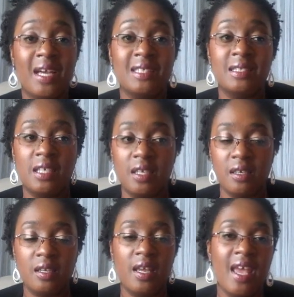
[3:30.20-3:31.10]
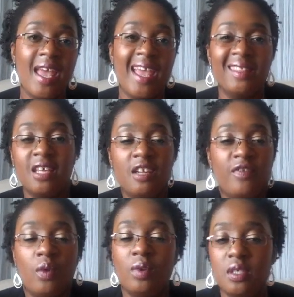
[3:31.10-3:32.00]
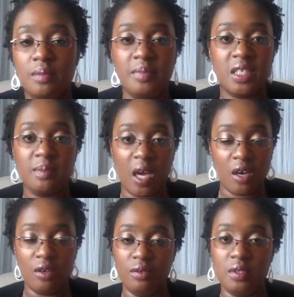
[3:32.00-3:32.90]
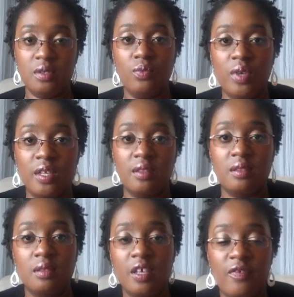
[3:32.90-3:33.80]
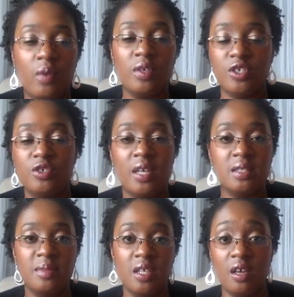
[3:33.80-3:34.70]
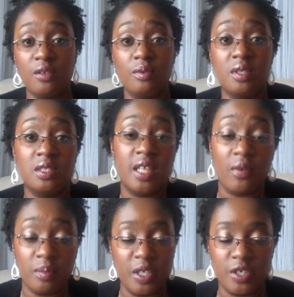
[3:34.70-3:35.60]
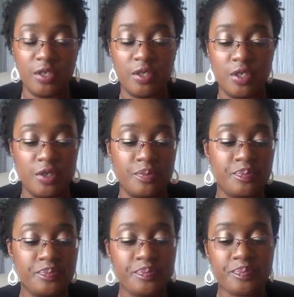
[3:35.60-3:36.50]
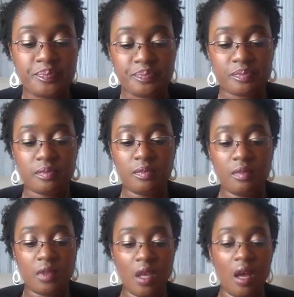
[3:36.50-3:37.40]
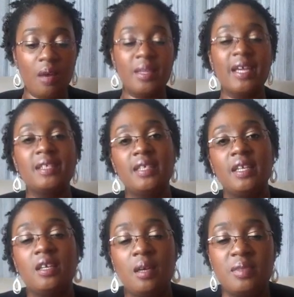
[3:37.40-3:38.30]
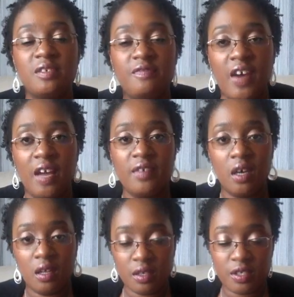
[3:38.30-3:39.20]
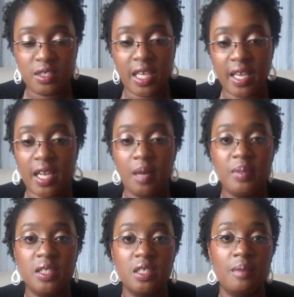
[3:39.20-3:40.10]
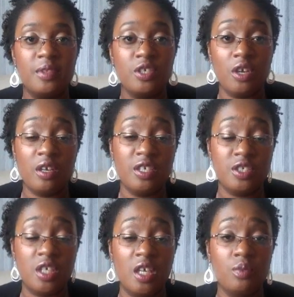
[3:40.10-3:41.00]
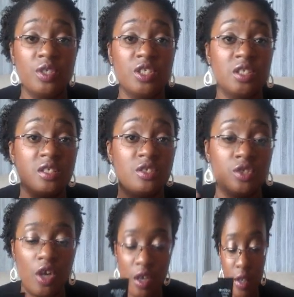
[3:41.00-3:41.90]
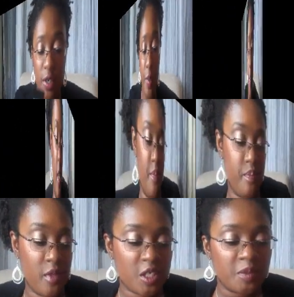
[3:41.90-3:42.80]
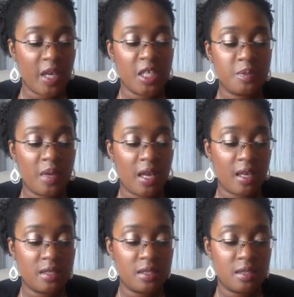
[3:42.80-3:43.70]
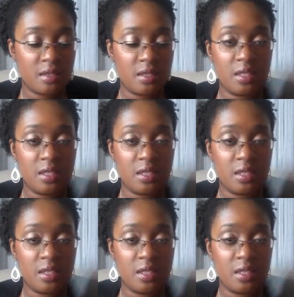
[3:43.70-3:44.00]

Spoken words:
skin. And then if I wanted to mix my own if I wanted to try some of the other ones, that would be good too. Like I said, it comes in 5 colors, and I picked up the darkest shade, which is dark. Okay, Smashbox,